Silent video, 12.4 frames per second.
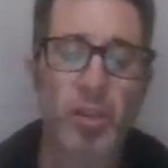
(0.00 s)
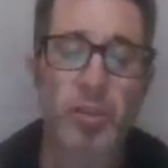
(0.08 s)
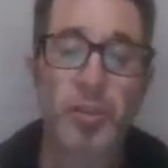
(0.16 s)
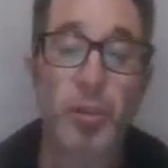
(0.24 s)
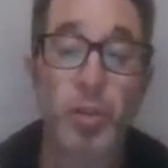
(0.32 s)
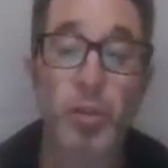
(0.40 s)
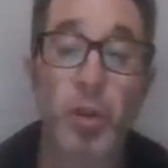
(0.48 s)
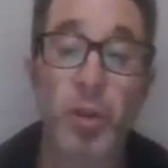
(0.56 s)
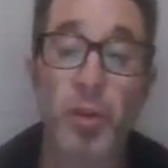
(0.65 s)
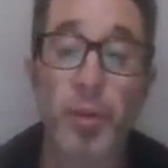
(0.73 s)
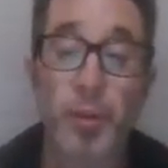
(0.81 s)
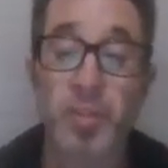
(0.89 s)
They'll
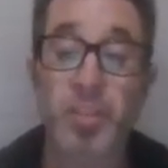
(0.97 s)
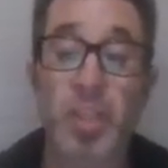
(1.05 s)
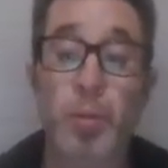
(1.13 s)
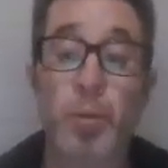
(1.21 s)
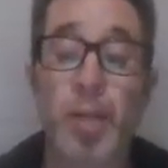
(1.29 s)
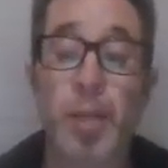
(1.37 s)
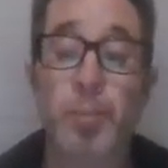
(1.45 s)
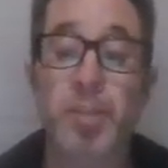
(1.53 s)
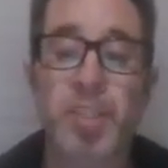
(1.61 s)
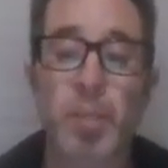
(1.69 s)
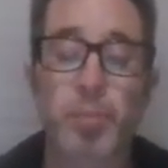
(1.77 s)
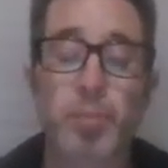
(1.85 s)
go through a double-blind
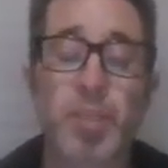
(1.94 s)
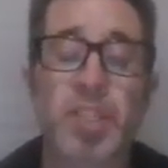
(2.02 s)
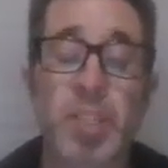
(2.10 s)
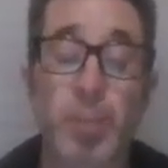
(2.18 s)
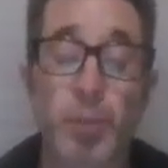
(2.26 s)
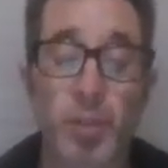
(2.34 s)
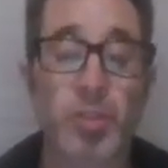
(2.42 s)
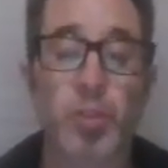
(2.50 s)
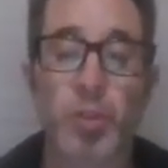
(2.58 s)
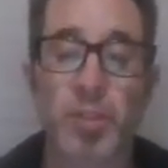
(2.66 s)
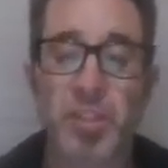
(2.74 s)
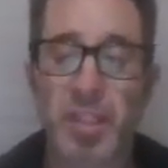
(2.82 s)

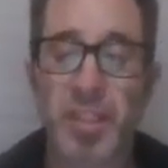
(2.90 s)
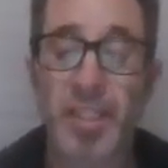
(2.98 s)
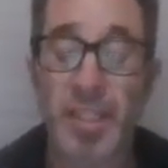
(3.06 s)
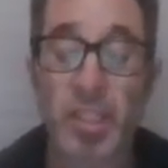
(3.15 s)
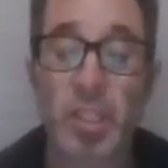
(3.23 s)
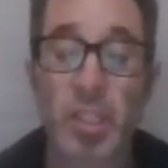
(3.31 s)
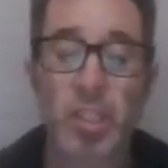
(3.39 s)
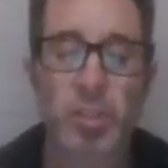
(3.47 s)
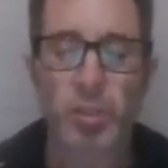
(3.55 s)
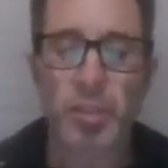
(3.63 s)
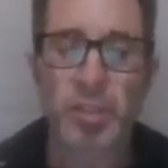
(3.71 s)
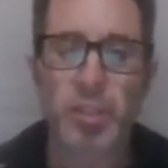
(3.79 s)
placebo-controlled study
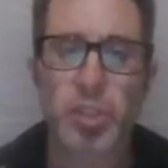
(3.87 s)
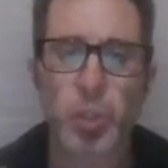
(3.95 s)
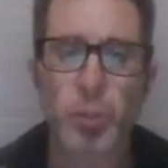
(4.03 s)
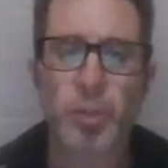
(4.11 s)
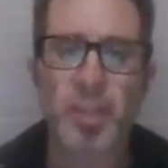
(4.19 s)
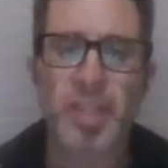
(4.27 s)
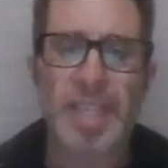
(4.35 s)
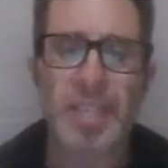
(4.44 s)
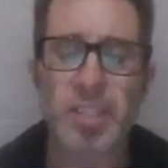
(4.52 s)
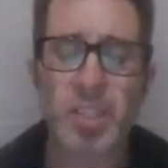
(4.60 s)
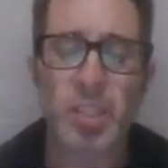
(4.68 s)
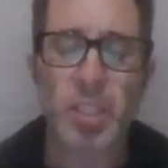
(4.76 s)
to ensure
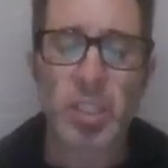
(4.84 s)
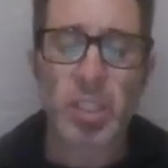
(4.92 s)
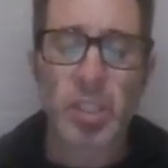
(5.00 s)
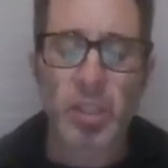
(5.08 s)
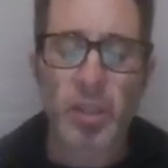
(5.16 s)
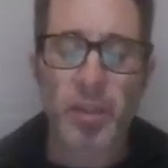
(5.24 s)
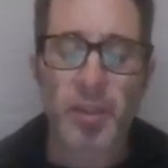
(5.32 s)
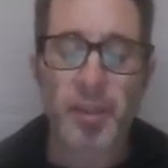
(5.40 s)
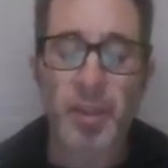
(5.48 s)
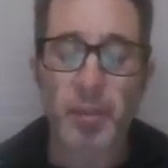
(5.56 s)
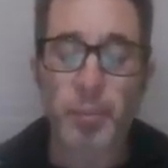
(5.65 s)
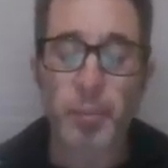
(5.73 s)
that
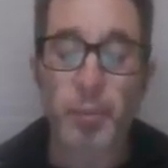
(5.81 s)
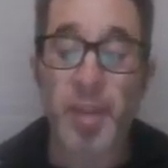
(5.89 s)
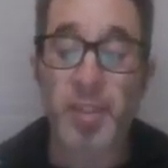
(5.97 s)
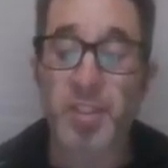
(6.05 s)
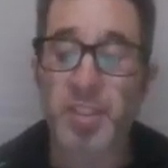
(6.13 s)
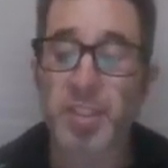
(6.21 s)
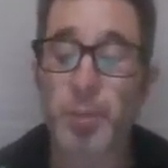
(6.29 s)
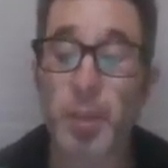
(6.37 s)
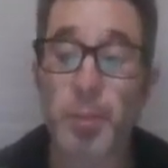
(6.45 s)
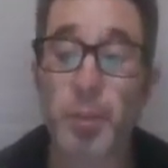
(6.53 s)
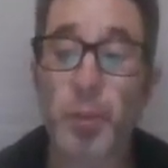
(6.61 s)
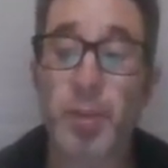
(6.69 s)
the product that's going to
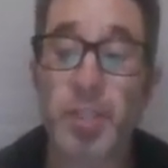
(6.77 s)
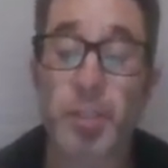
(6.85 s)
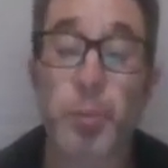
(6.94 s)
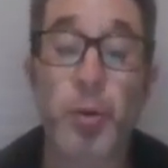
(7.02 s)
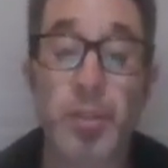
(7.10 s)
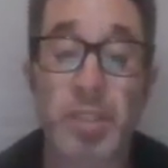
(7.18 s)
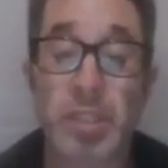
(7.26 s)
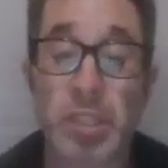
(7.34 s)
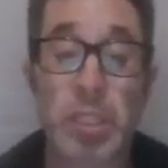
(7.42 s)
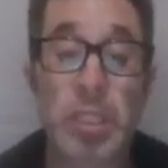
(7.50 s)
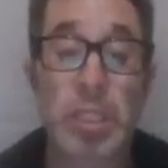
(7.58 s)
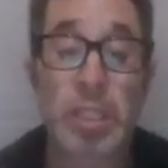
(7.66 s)
be pure is potent,
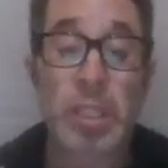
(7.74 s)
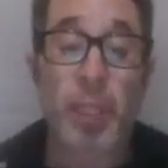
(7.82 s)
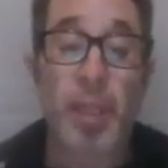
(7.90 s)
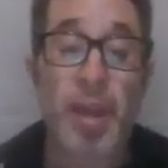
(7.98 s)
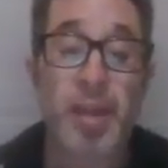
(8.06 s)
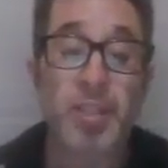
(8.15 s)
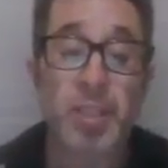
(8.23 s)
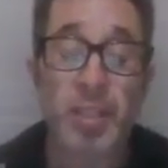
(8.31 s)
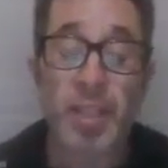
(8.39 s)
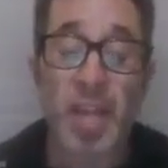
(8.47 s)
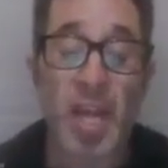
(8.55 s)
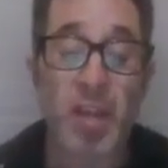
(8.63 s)
and it's
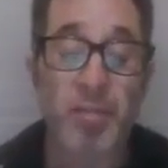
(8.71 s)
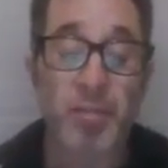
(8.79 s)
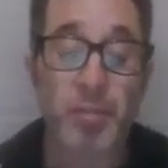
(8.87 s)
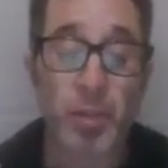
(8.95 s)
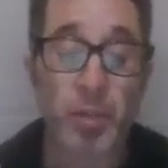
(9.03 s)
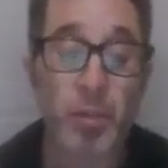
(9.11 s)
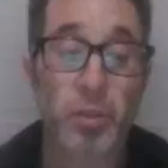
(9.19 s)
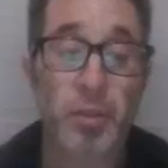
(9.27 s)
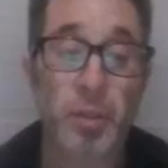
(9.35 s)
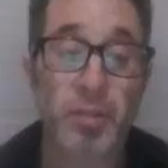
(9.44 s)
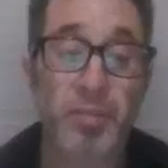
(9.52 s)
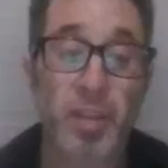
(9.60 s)
going to have a
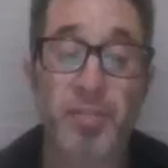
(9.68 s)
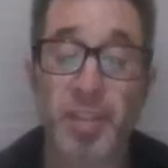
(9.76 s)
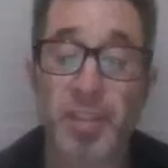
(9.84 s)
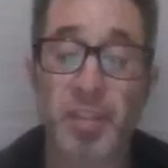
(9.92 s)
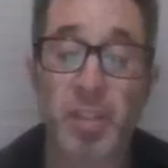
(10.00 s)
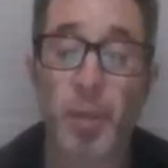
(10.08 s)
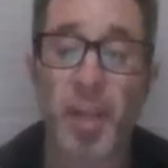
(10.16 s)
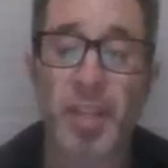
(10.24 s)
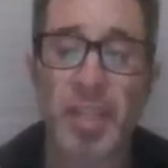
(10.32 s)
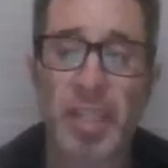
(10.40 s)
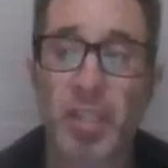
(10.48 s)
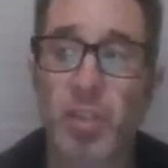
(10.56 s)
good effect on the
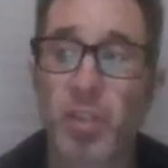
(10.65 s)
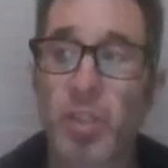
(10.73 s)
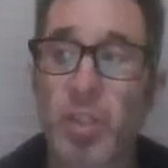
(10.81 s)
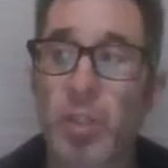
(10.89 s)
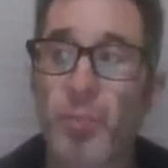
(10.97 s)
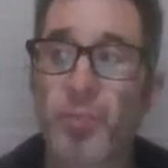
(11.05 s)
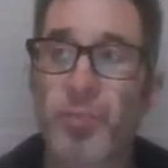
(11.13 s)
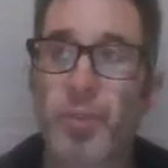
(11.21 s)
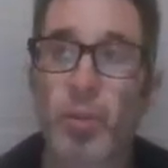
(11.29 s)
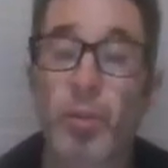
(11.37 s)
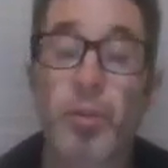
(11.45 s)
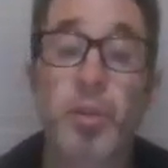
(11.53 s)
body.
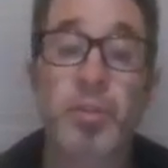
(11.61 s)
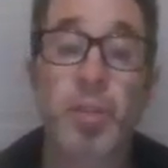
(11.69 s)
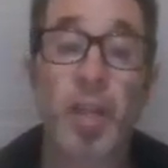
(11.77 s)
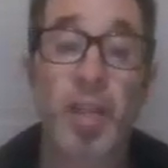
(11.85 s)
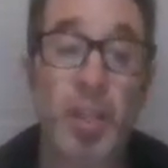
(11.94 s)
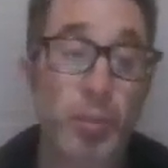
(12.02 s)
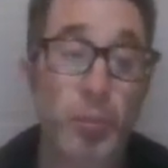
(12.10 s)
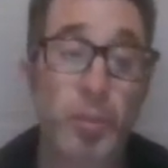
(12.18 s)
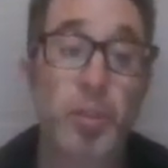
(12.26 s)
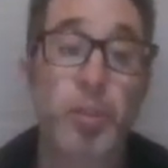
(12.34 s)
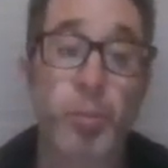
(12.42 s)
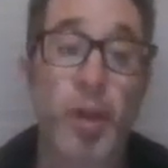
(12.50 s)
With
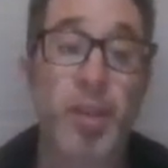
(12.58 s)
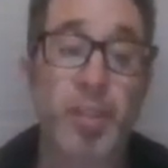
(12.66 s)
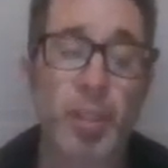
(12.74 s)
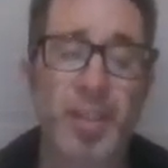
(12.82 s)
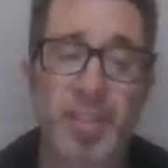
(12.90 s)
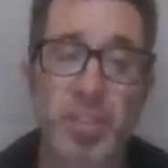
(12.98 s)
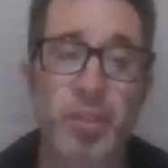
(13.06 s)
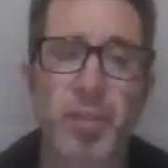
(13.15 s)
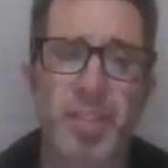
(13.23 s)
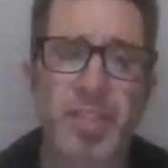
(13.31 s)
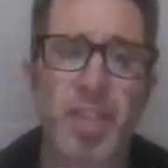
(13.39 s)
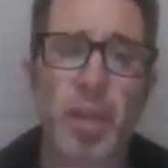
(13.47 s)
a good product, you'll actually
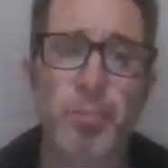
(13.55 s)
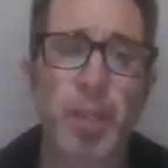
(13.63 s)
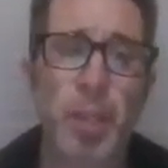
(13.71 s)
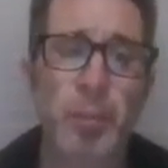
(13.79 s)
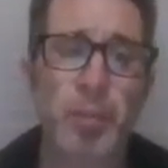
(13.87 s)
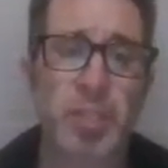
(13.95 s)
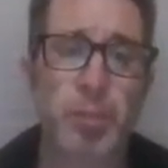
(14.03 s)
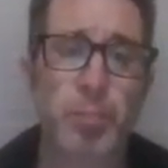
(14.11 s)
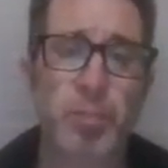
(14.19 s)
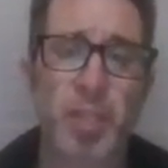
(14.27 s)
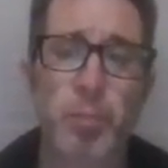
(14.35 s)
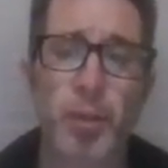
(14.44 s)
notice that people's
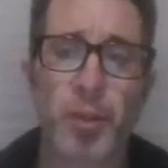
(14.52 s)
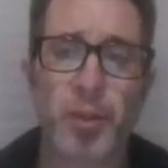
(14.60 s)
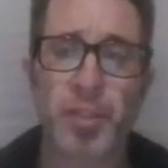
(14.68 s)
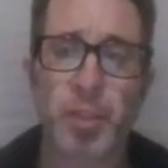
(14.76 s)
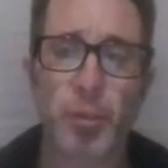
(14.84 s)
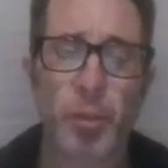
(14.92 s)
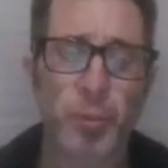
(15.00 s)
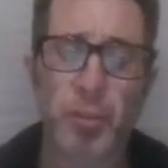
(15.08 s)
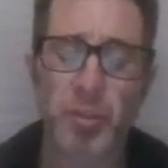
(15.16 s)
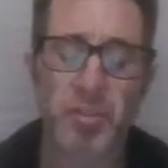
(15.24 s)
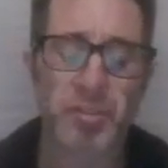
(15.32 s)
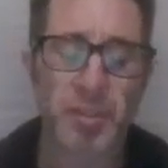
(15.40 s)
blood markers will
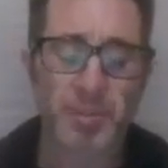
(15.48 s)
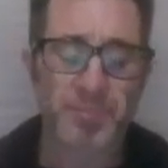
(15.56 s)
improve.